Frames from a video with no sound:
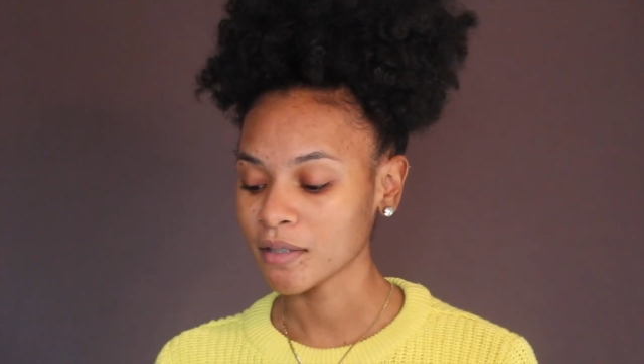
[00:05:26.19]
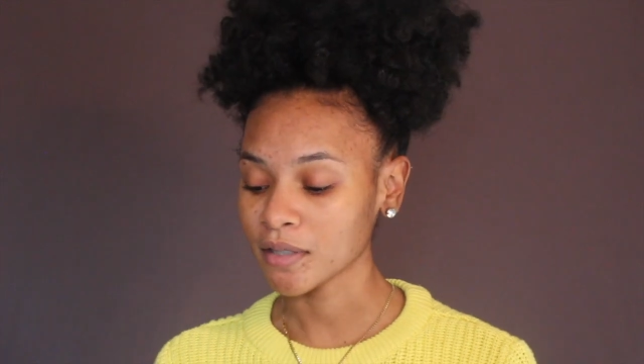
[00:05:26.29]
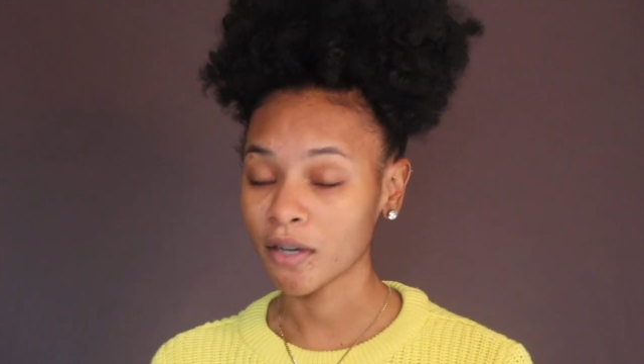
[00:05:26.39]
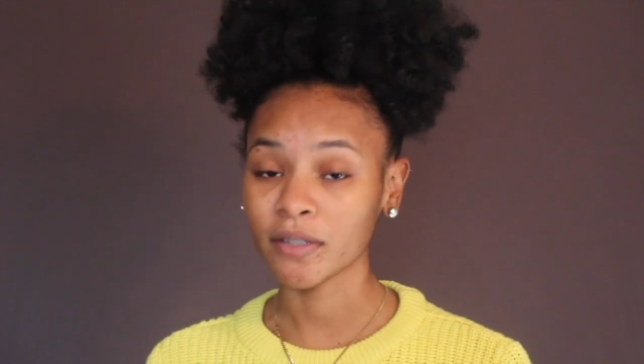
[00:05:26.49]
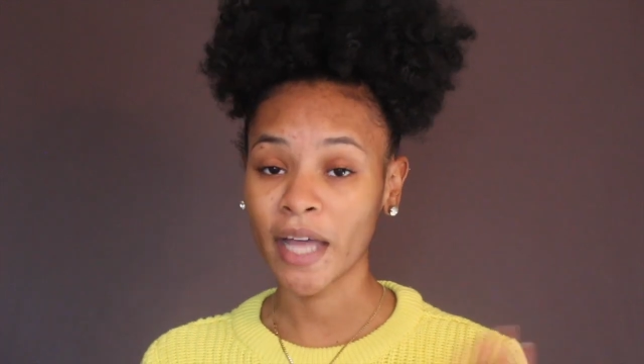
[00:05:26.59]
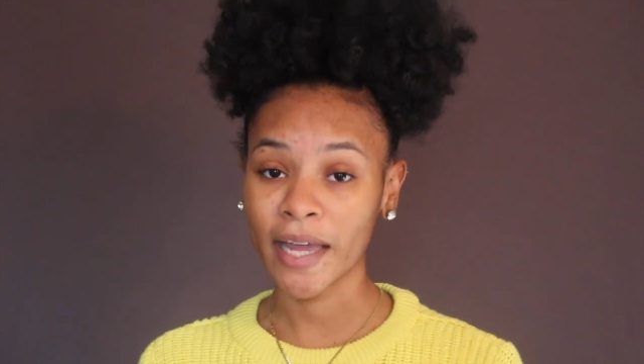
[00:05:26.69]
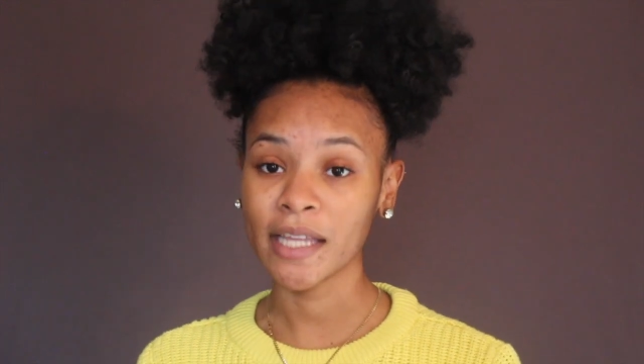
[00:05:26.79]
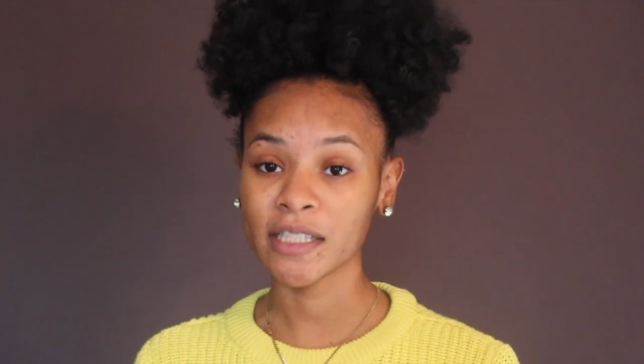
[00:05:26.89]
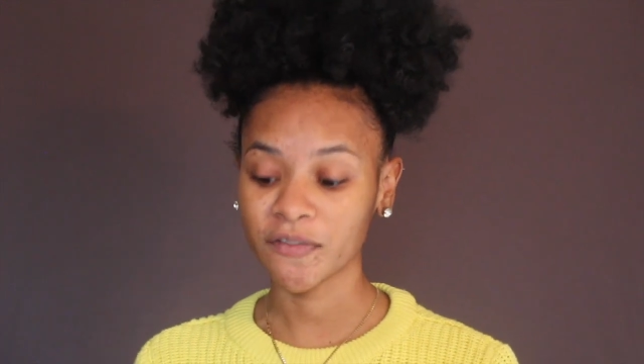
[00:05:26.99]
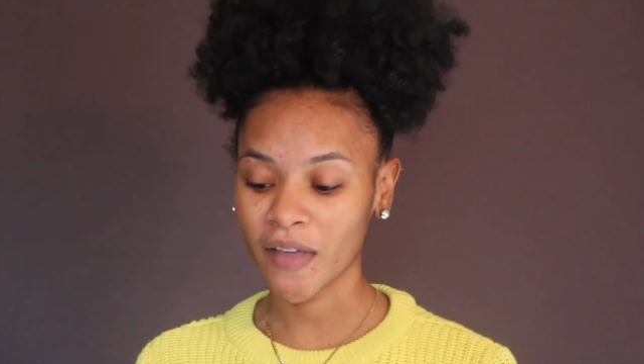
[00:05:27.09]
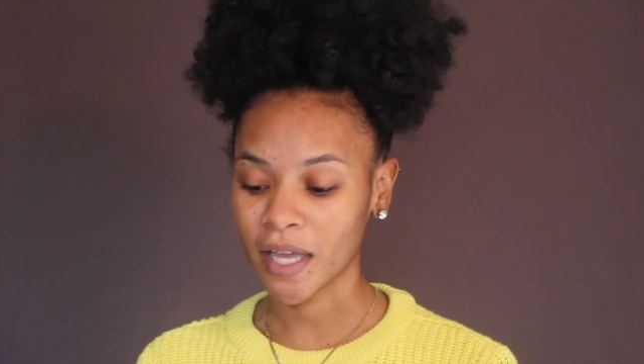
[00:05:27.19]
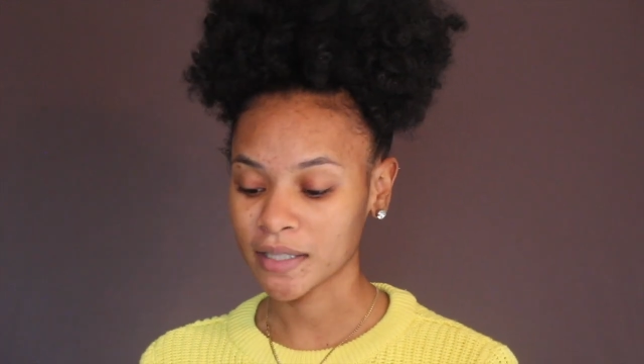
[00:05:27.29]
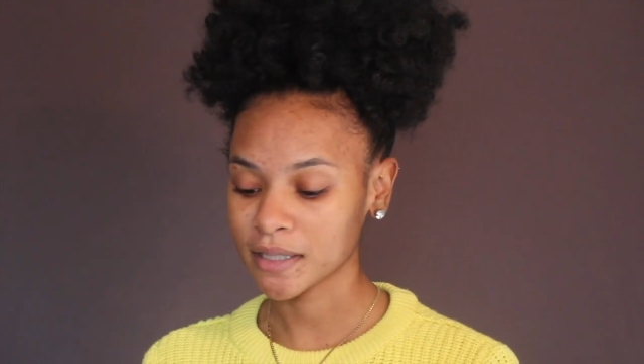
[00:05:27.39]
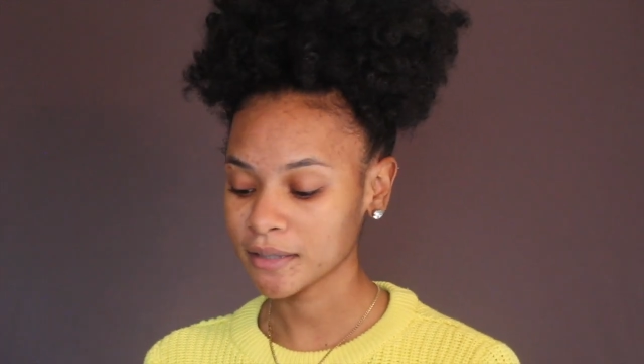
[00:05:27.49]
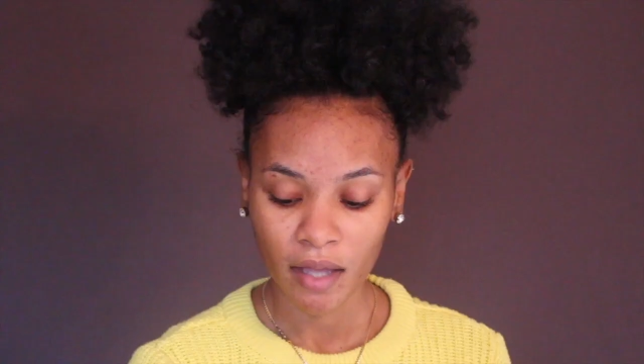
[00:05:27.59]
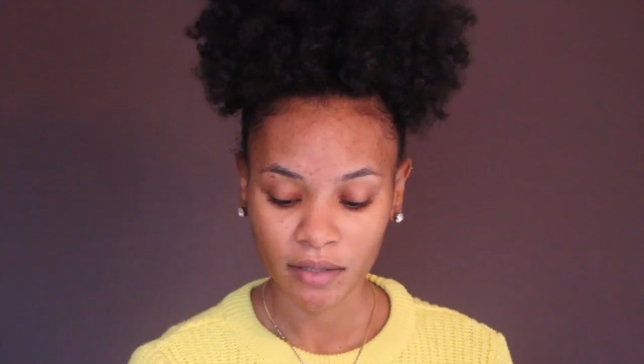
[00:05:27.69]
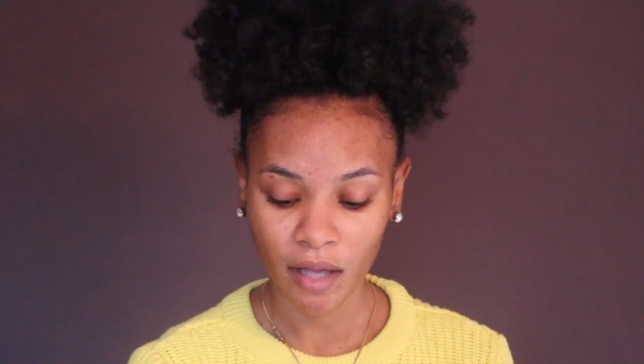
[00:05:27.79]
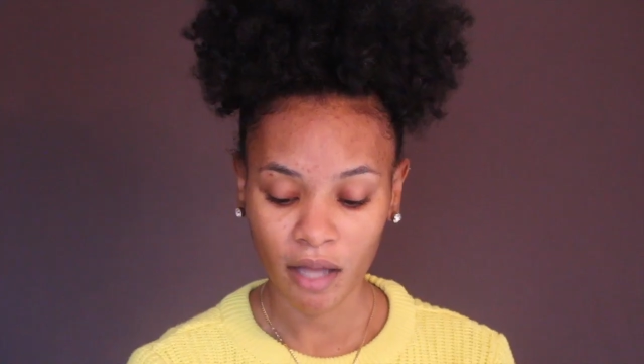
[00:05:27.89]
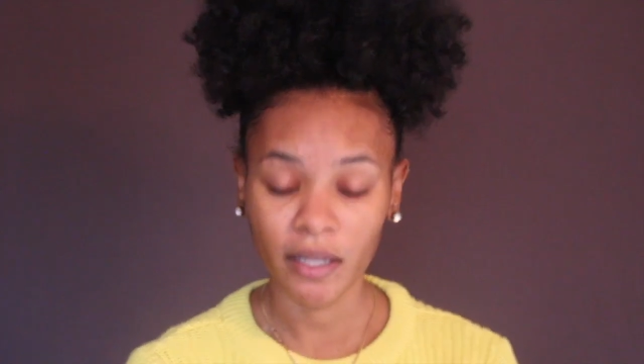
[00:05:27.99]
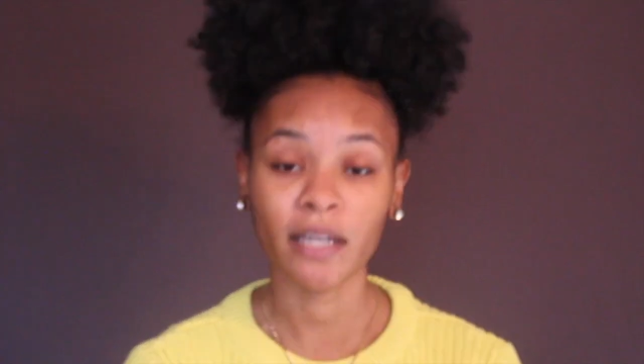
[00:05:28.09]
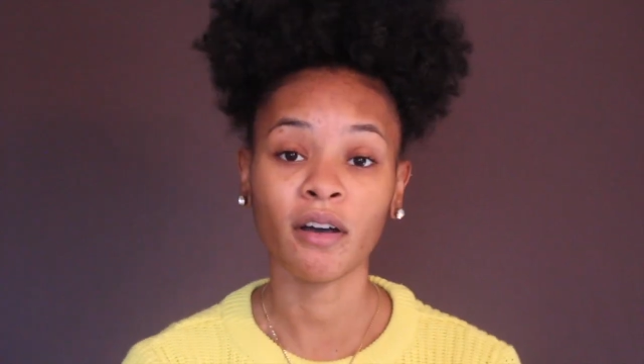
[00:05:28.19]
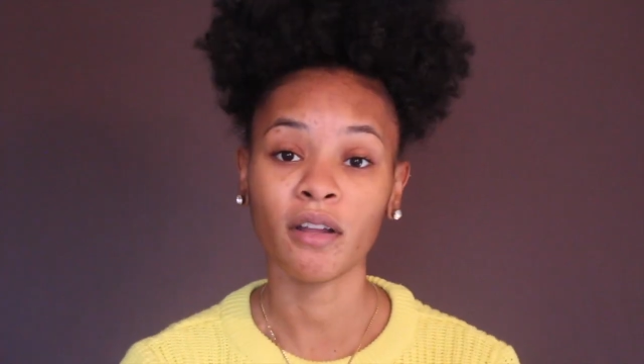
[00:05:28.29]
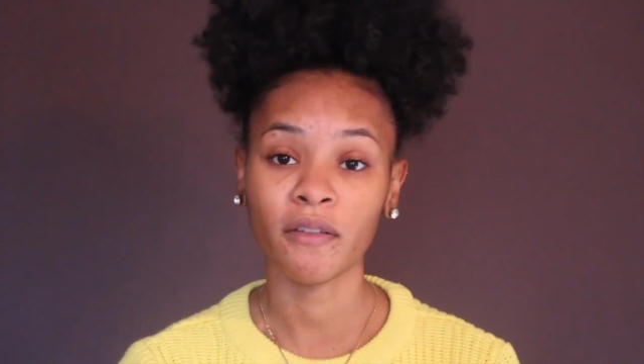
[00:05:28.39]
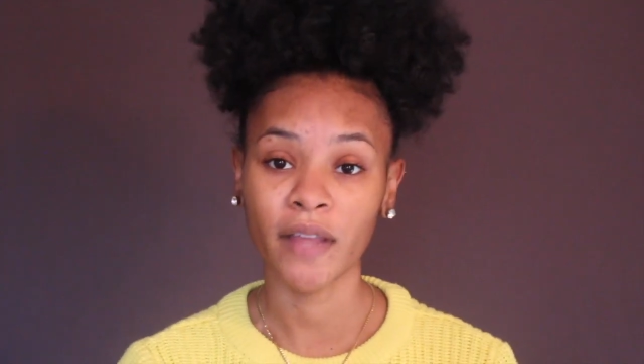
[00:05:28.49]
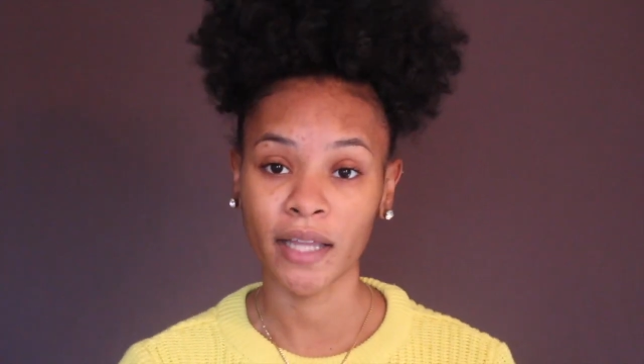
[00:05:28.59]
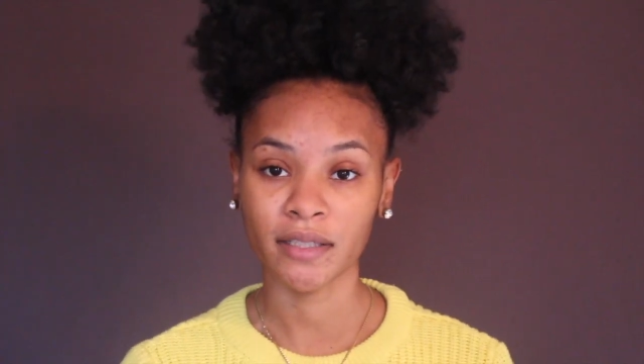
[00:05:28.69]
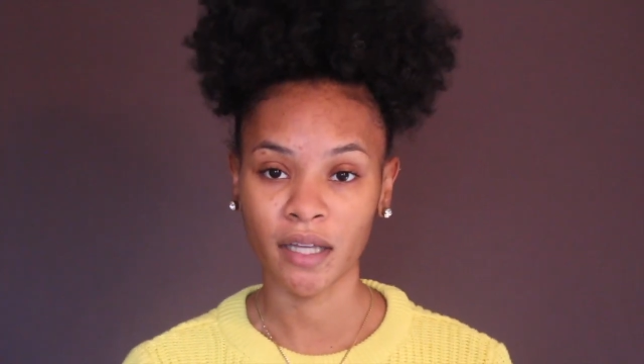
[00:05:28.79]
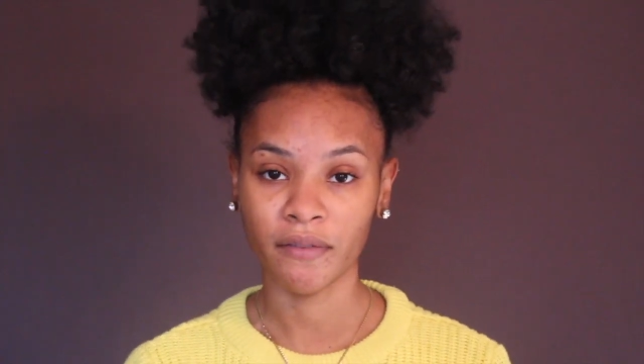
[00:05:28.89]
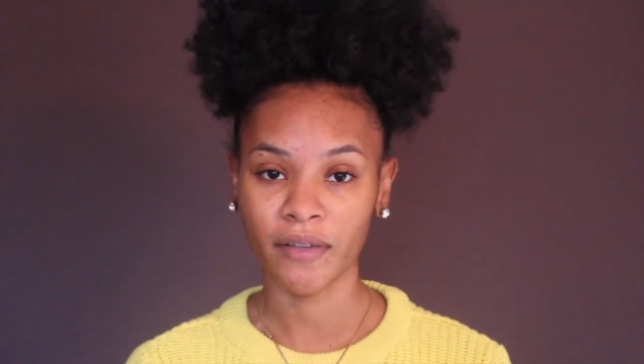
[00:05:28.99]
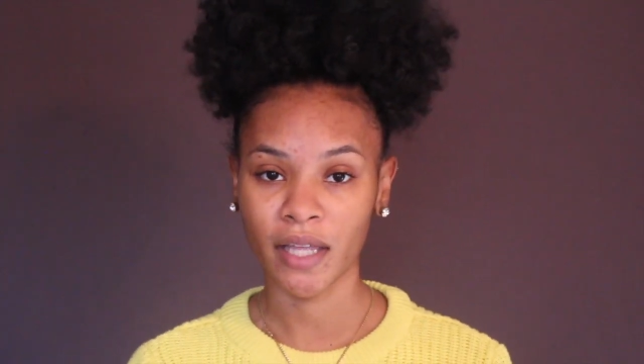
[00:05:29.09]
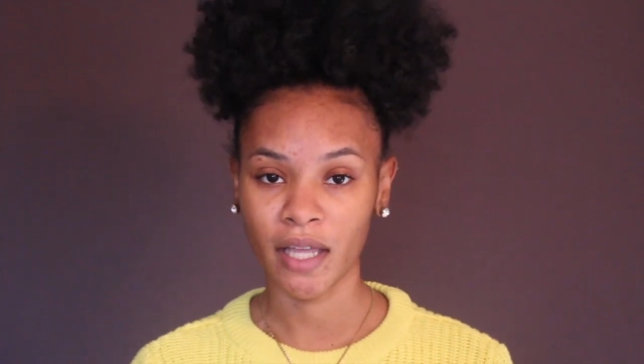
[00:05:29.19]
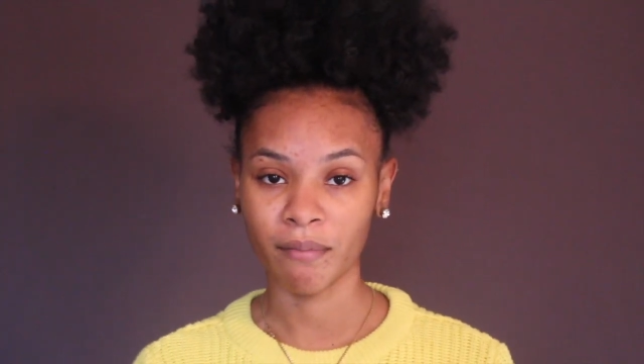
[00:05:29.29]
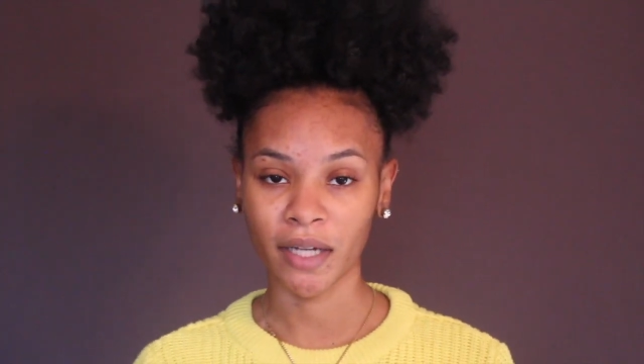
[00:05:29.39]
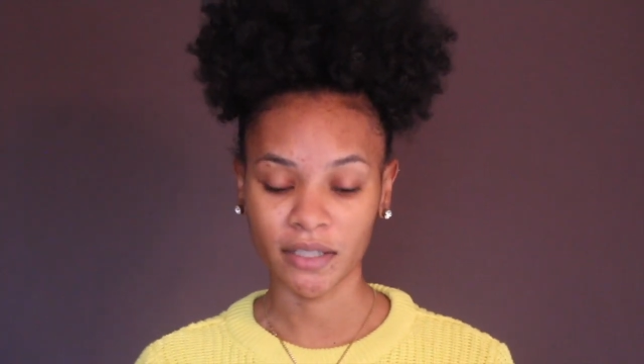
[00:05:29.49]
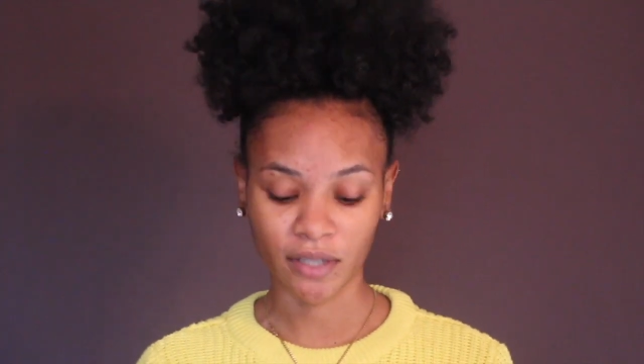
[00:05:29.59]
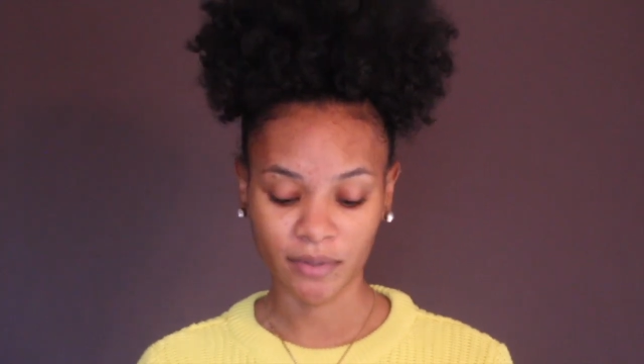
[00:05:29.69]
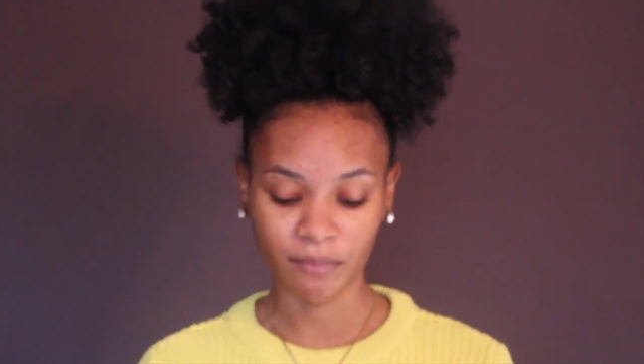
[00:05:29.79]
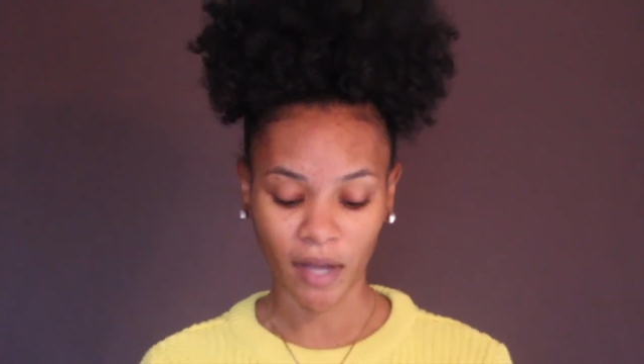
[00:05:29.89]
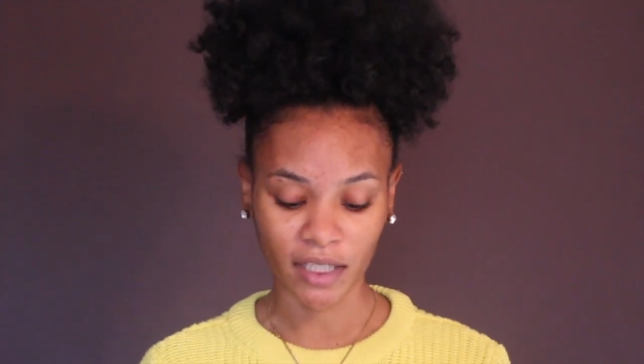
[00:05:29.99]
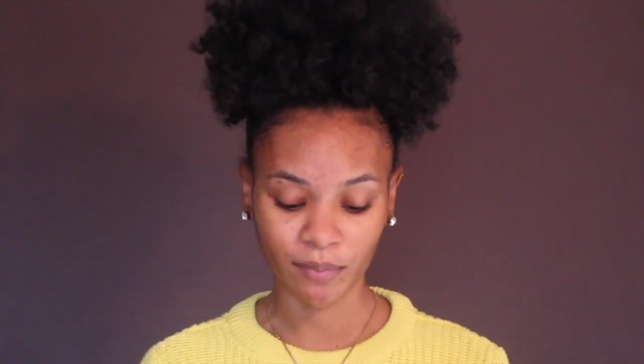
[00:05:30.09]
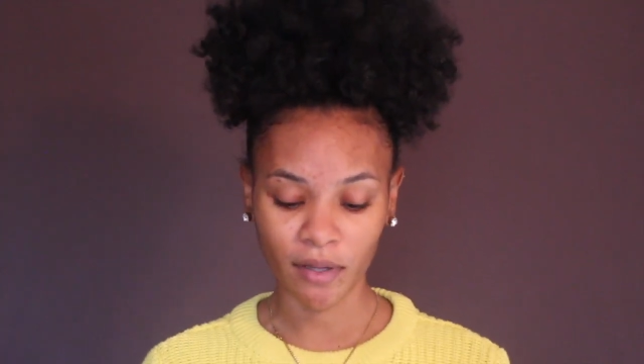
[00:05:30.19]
So that is face. So I'll link all of that stuff in my description box